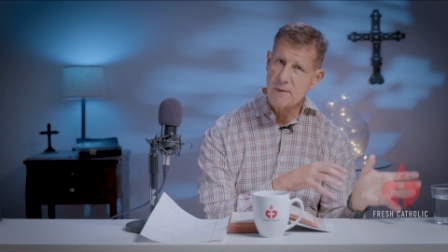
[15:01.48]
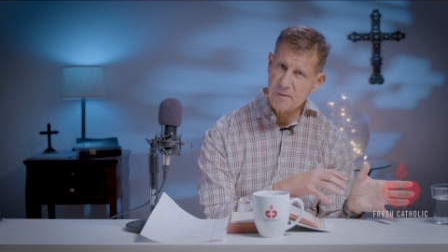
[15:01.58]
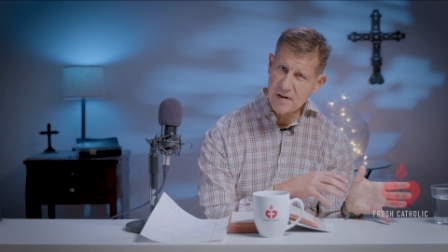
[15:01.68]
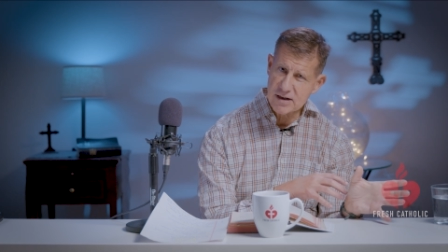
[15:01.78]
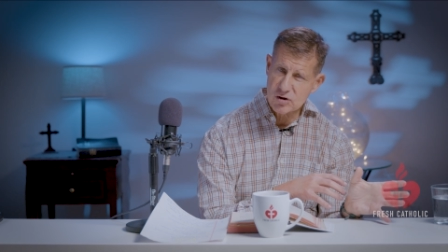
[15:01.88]
the
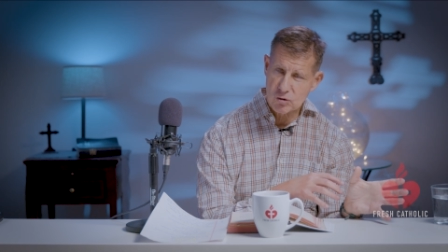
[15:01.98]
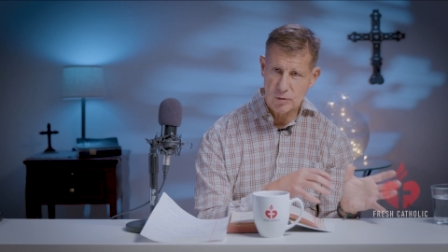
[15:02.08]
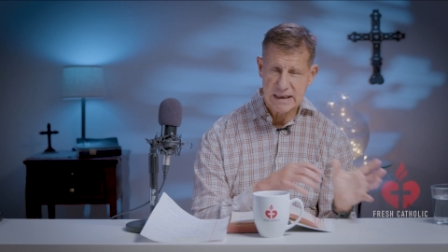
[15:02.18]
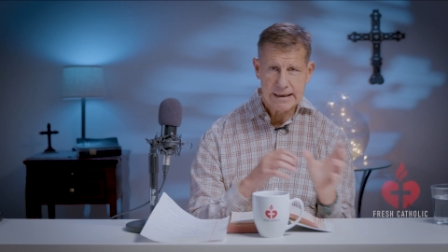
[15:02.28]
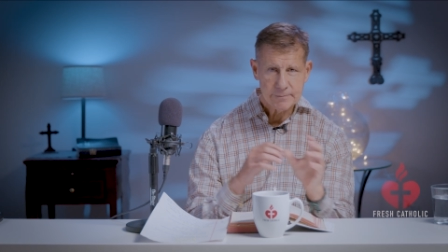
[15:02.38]
fig
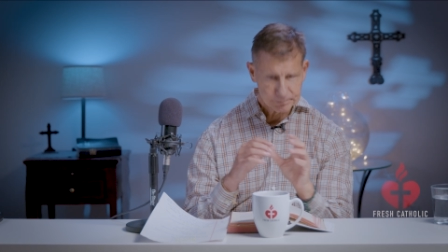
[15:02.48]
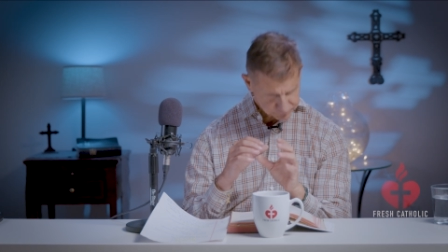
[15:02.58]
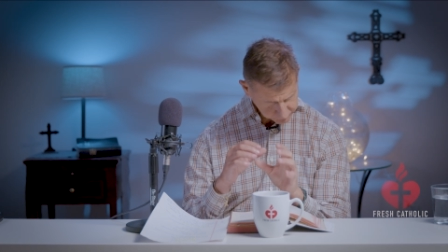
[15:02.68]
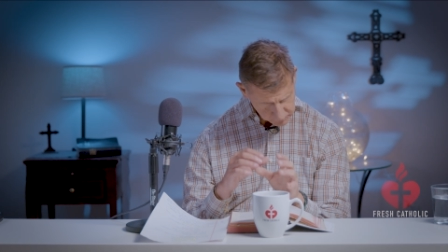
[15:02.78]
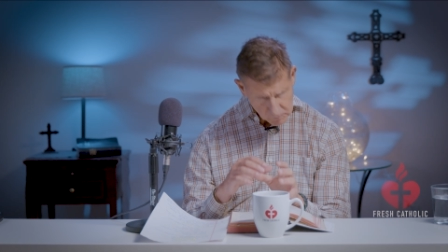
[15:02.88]
tree,
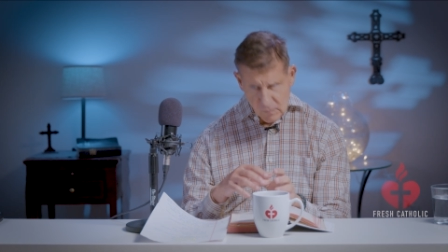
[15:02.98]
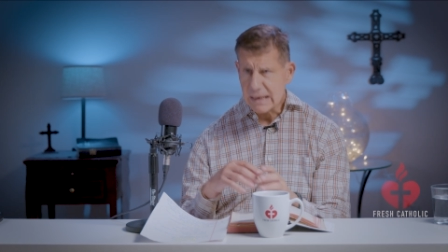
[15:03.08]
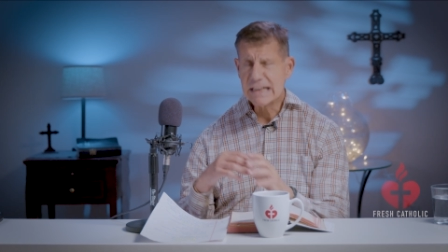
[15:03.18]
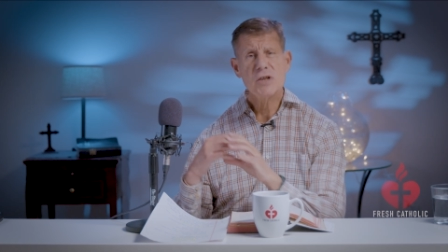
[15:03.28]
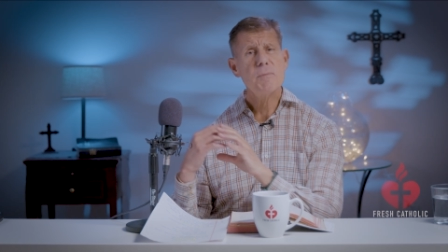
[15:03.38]

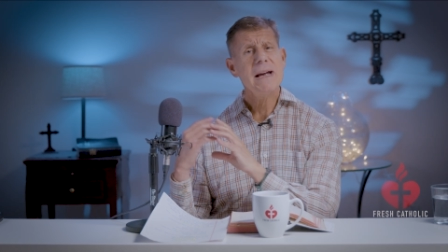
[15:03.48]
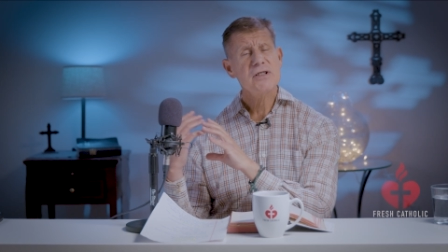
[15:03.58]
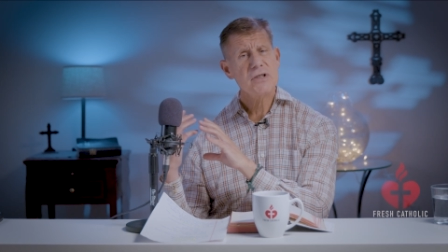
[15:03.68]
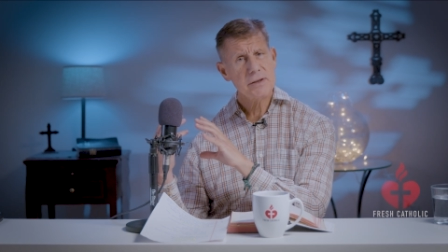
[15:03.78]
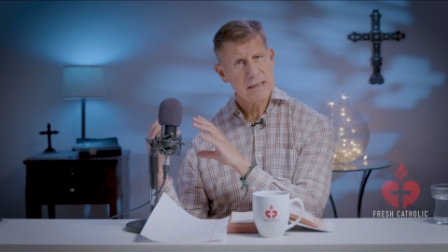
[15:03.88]
he's
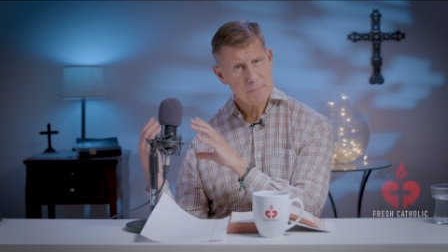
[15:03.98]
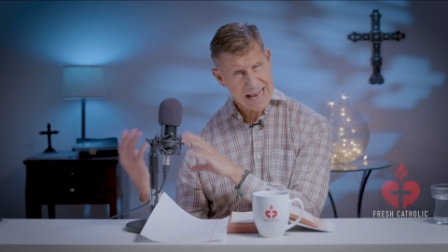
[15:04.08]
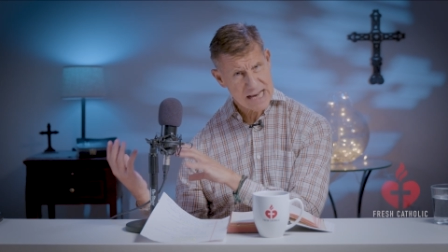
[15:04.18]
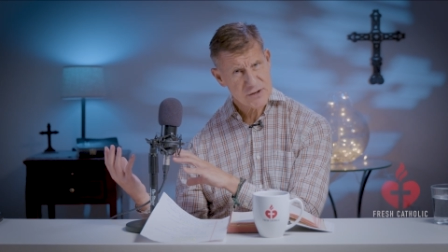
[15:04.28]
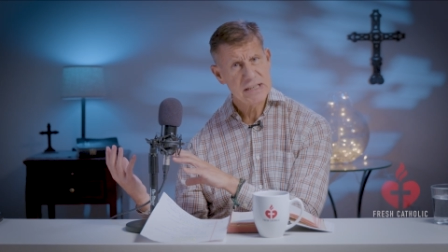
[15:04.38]
basically
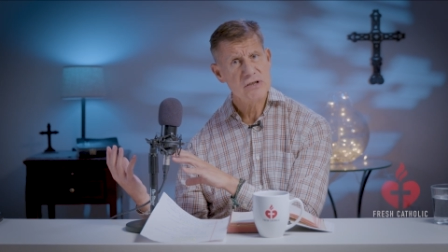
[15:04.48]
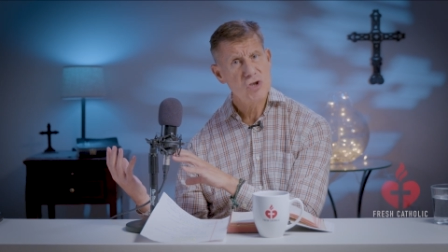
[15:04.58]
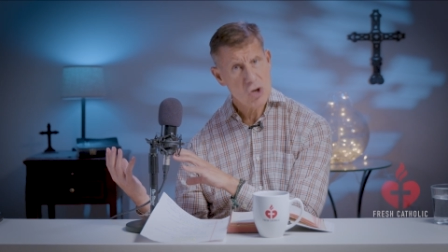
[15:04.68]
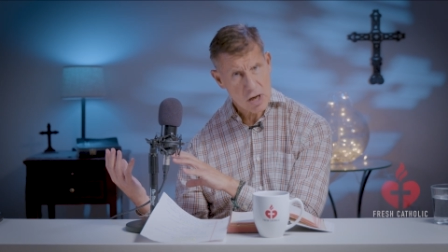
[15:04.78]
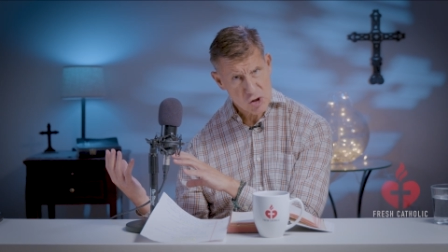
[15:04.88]
passing
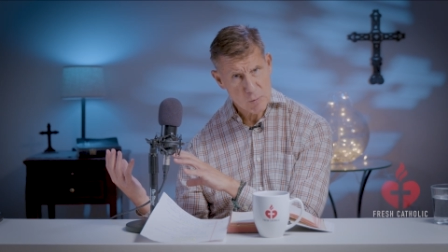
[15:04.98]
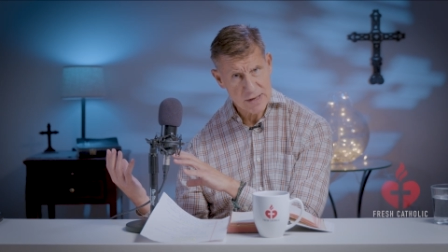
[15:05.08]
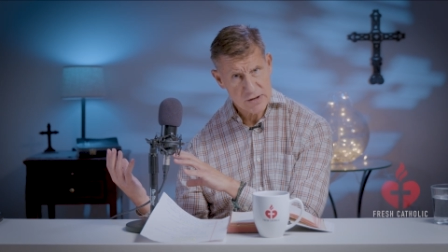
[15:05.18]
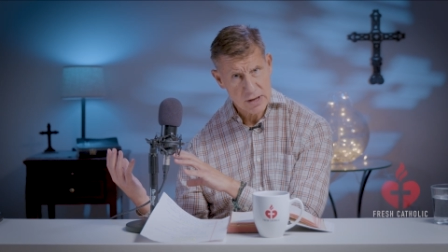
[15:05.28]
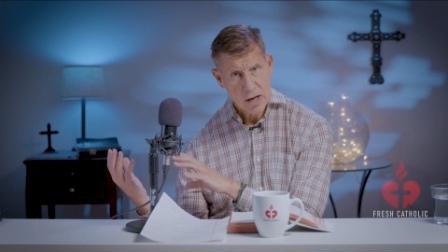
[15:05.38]

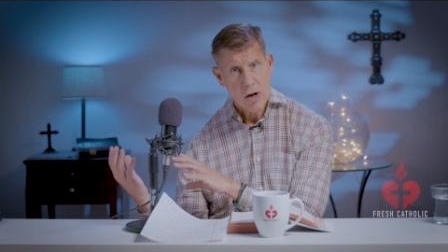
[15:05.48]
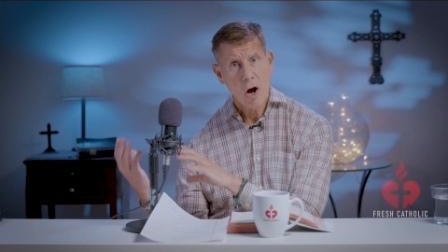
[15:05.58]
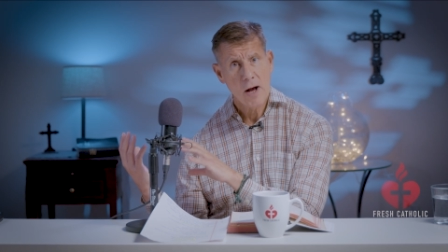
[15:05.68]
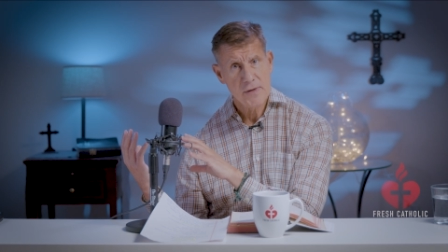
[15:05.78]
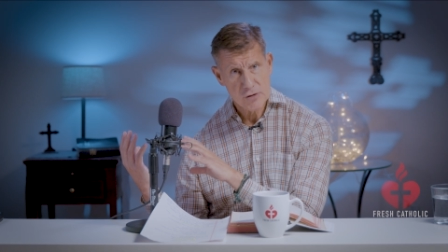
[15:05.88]
judgment
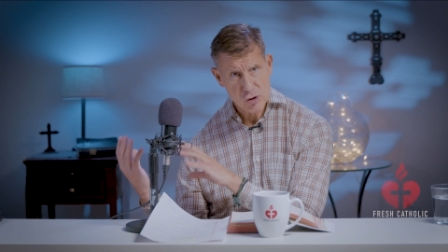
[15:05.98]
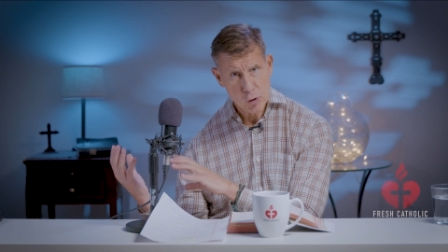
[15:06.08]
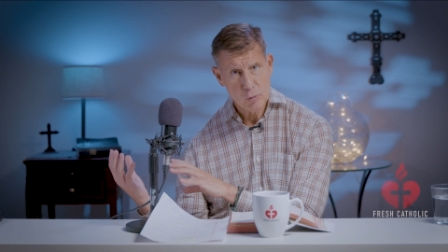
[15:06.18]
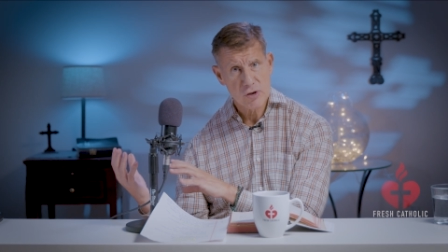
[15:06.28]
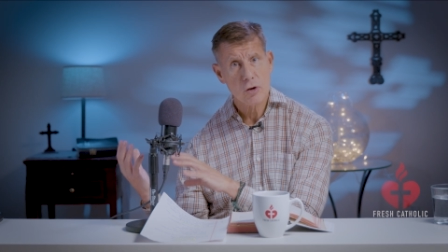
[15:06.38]
on the
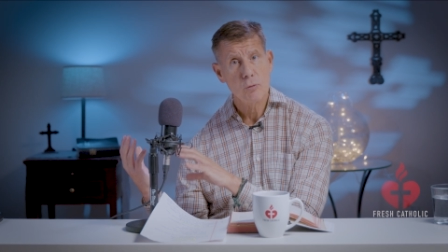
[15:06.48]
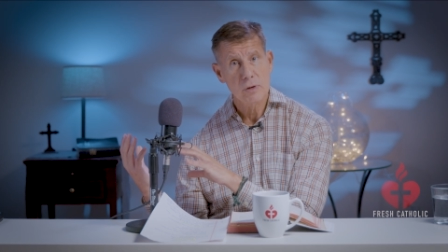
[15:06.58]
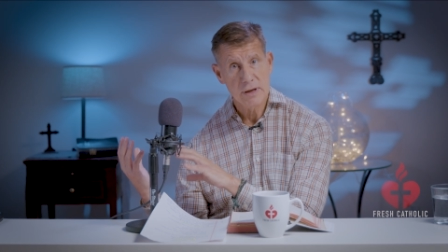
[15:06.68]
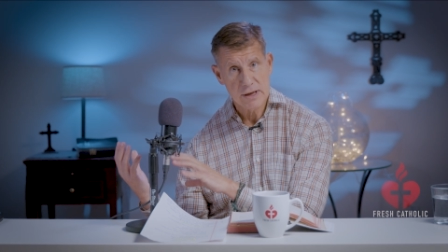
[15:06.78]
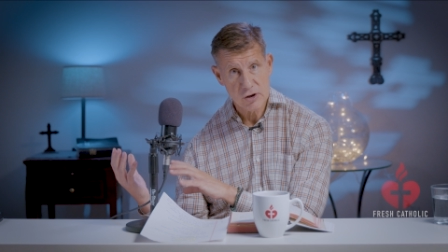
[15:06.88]
Jewish
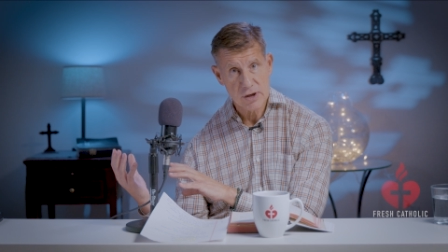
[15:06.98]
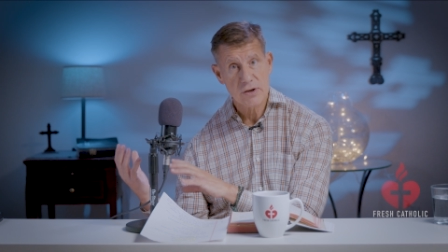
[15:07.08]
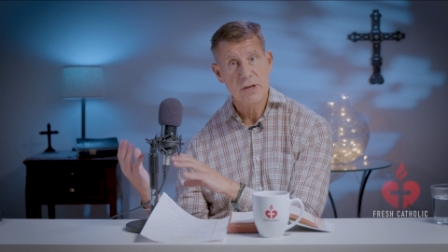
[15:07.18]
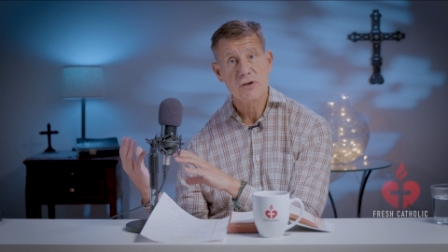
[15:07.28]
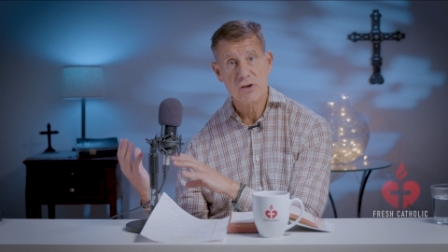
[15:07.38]

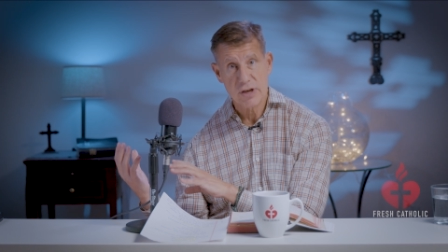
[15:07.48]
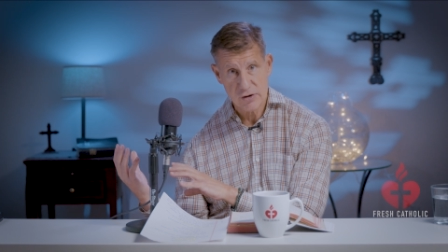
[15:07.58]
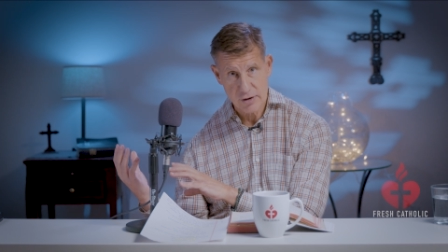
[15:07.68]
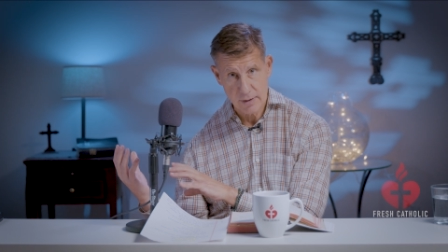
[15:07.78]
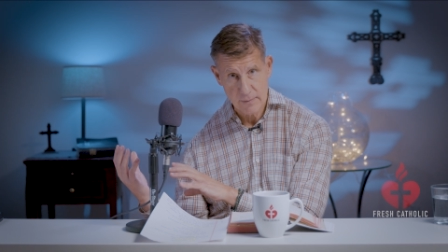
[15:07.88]
religious
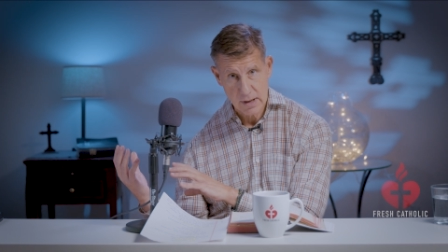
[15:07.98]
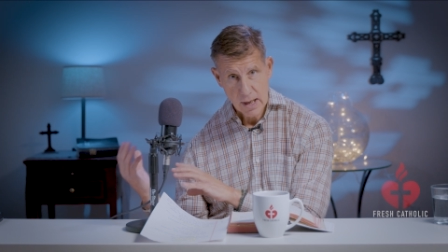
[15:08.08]
system.